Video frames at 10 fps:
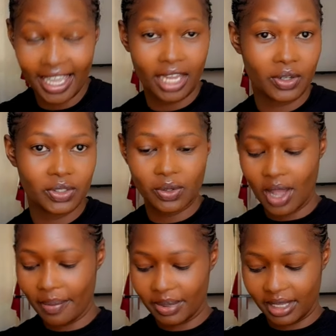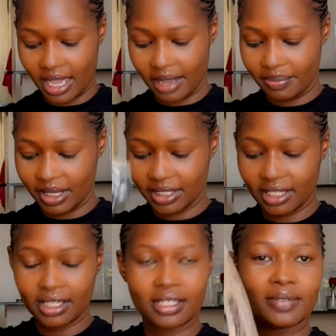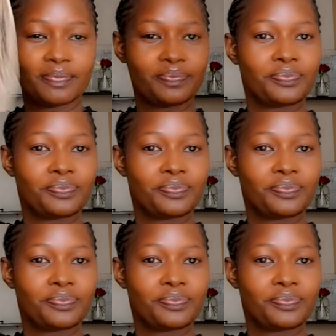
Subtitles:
And I was so happy I picked it.